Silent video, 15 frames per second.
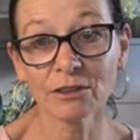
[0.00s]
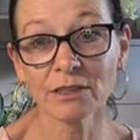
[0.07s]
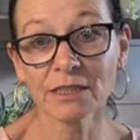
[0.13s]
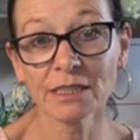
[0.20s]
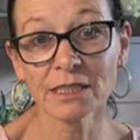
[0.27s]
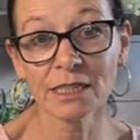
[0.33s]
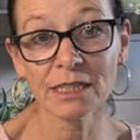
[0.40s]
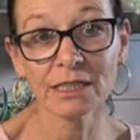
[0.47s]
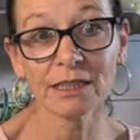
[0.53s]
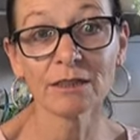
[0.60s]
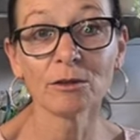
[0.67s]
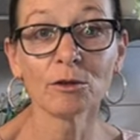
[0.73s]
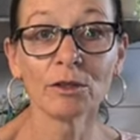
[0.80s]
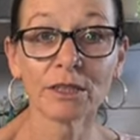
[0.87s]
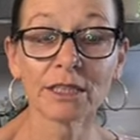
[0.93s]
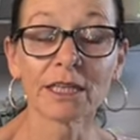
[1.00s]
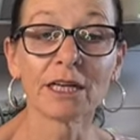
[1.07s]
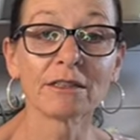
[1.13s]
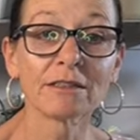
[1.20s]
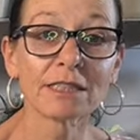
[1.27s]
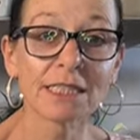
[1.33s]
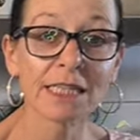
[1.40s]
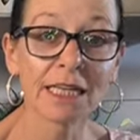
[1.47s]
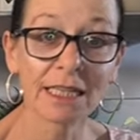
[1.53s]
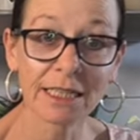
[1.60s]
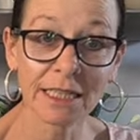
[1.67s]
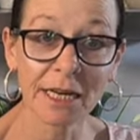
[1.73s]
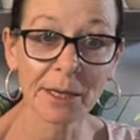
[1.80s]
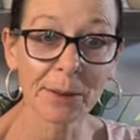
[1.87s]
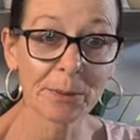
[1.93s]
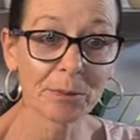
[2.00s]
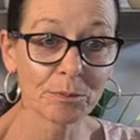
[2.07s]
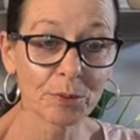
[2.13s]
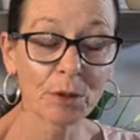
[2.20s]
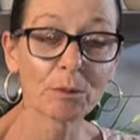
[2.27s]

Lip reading: and, you know, say your name,